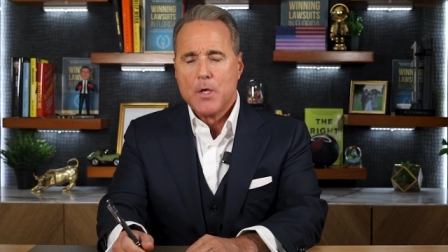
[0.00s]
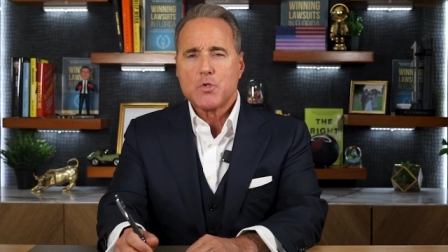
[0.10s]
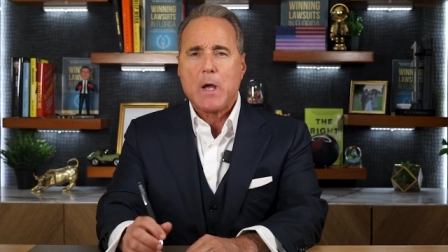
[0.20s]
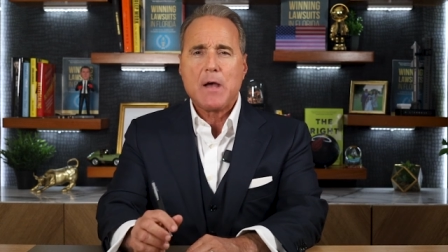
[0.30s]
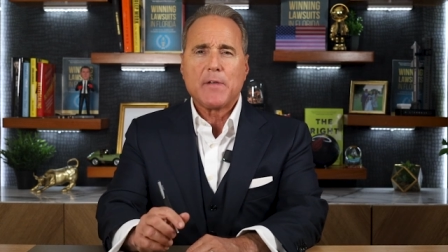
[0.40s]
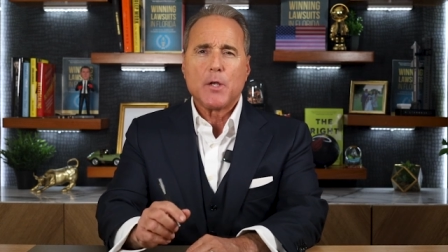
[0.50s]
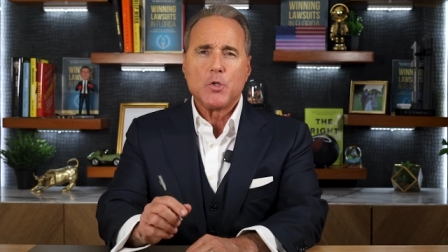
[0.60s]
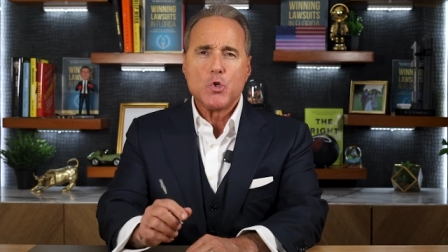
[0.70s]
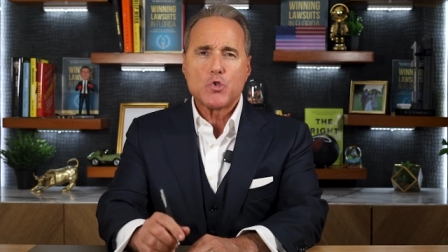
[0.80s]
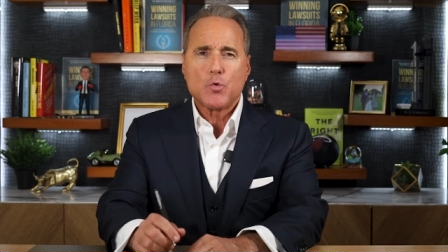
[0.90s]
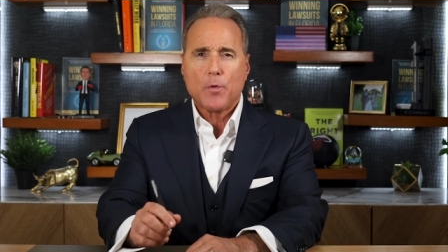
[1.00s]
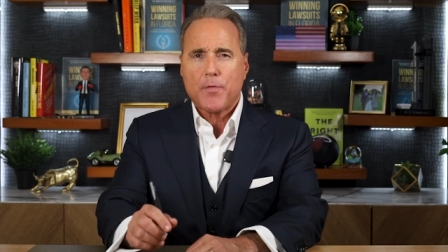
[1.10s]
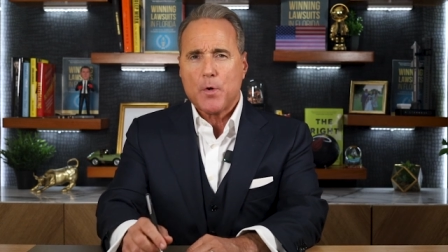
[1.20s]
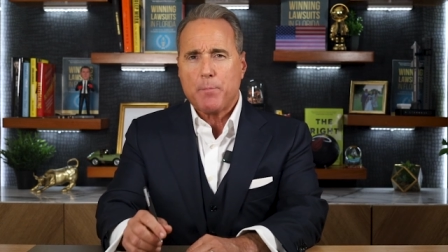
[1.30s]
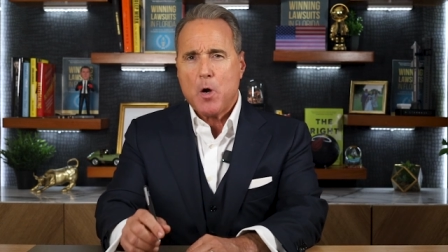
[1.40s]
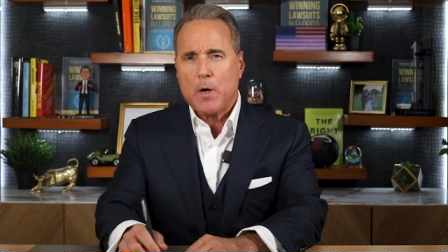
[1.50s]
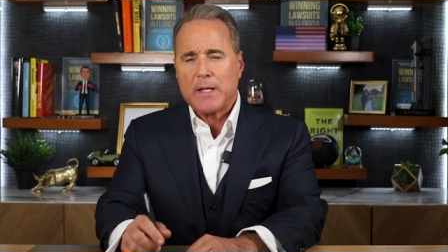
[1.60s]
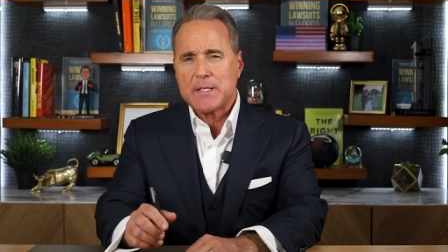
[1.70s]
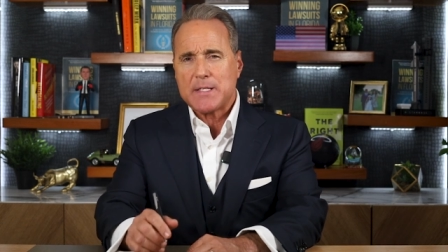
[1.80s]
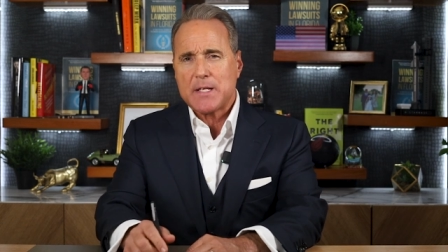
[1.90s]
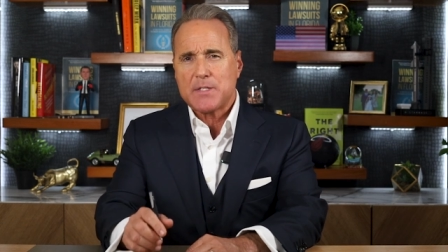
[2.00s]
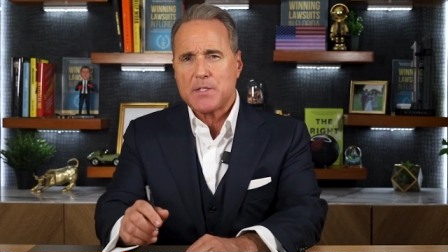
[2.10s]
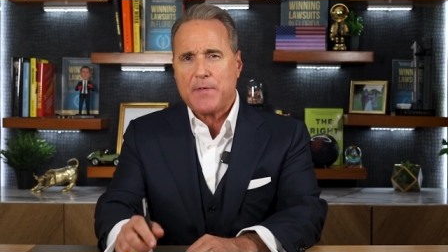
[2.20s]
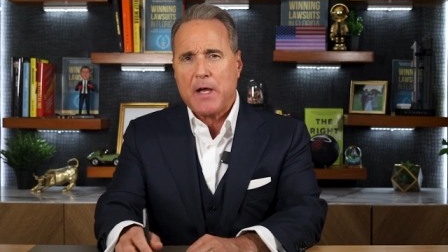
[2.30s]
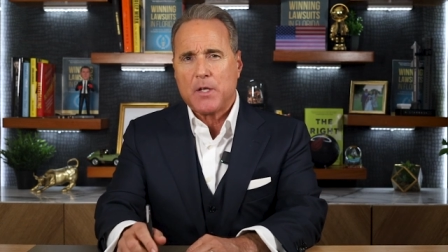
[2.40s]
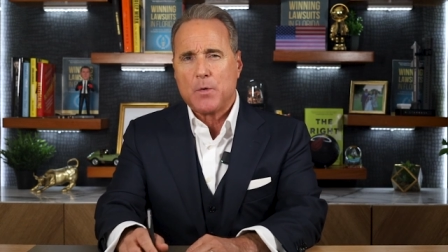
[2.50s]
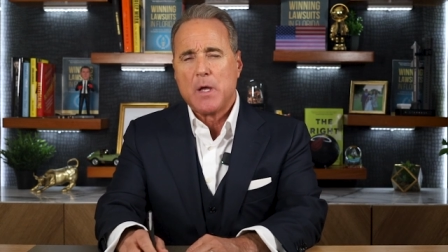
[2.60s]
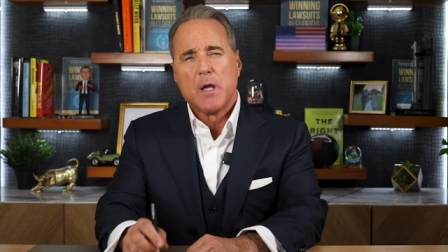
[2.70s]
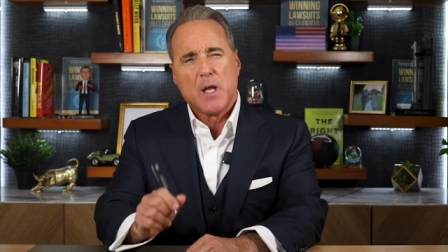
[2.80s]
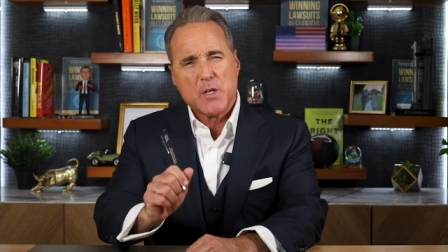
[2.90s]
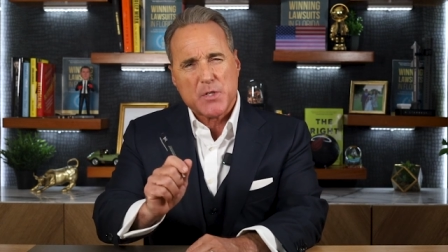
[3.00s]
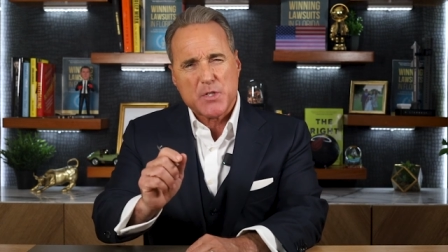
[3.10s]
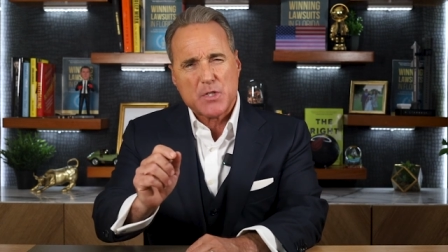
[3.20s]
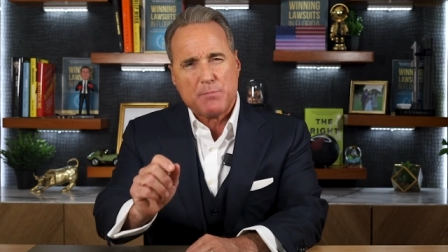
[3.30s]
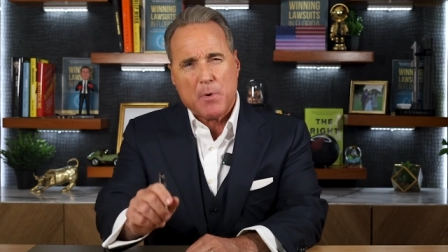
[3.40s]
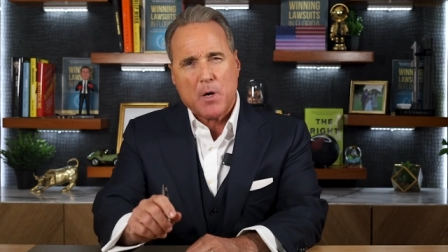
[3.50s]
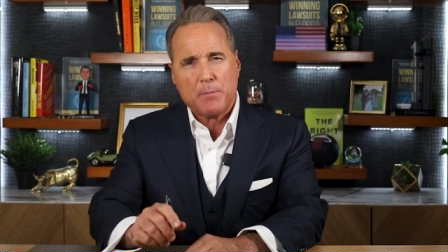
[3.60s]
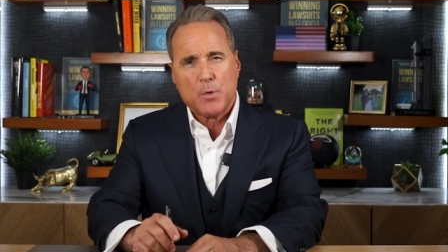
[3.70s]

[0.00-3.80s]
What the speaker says: So having a neutral third party assess its value is a smart